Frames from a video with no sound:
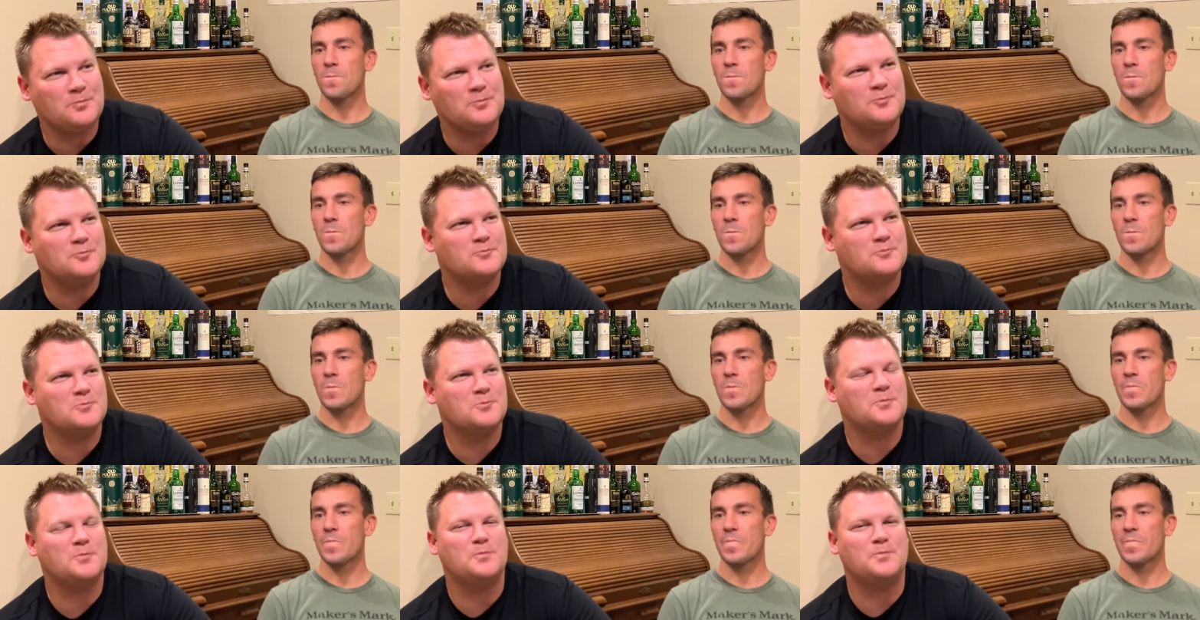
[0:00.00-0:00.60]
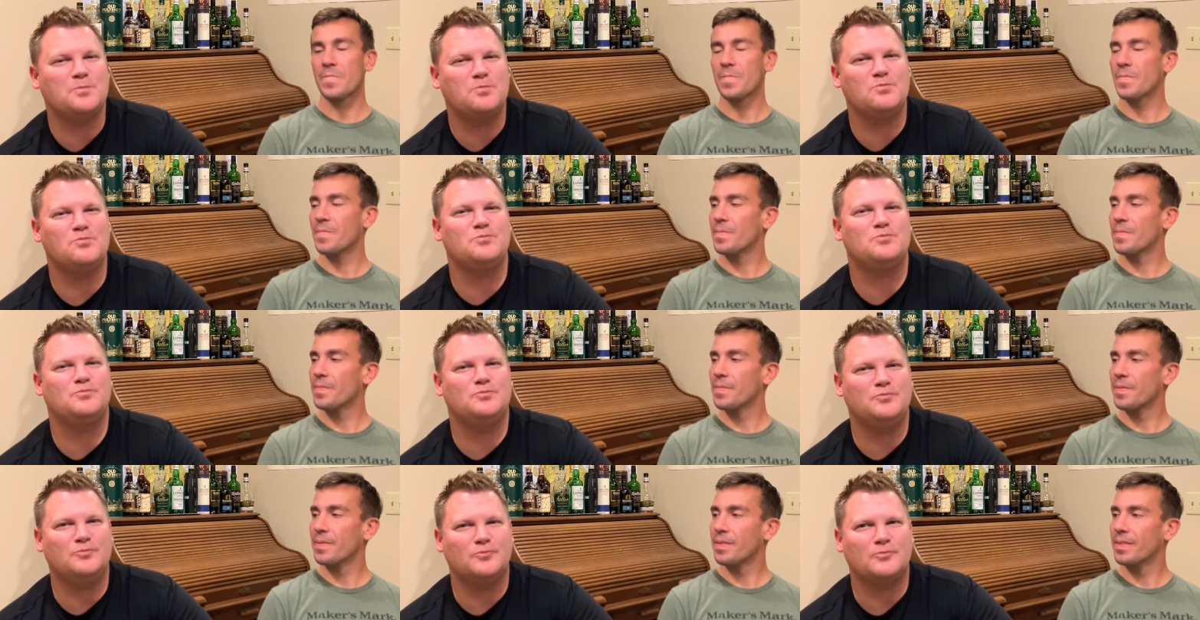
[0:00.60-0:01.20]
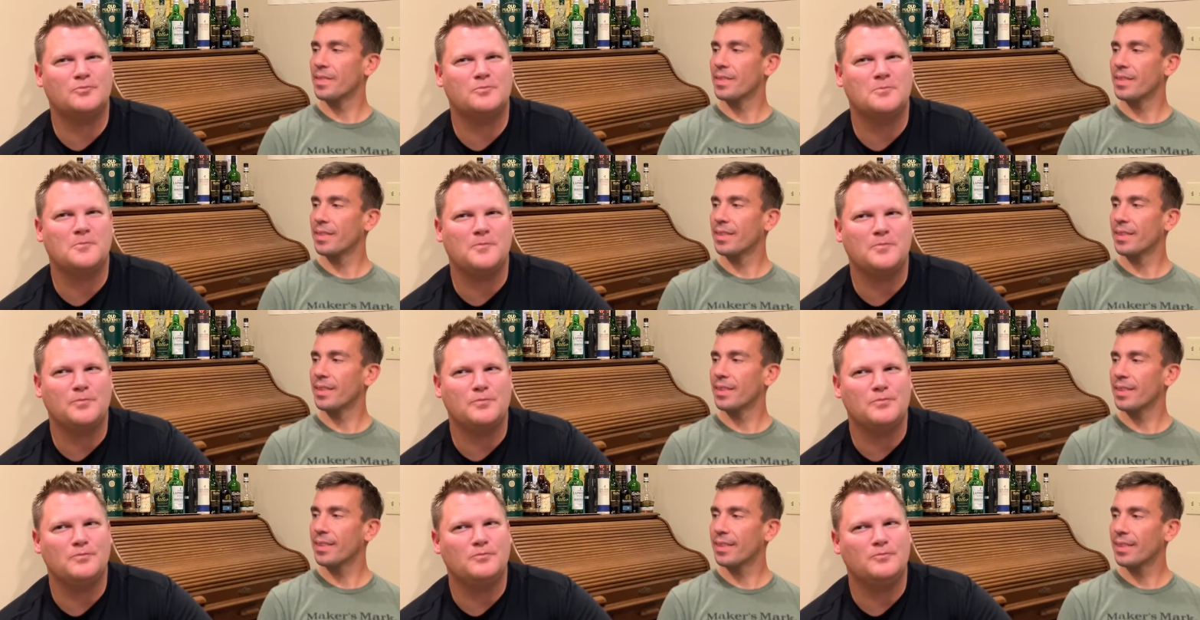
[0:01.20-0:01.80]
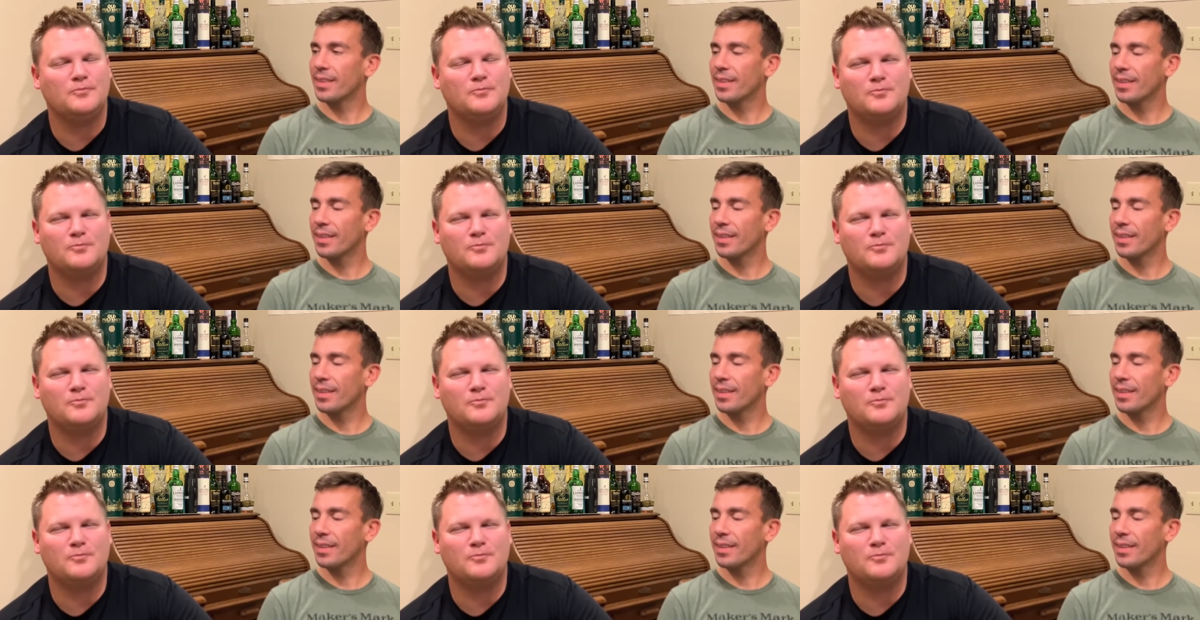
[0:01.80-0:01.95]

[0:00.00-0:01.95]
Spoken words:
(no one is talking)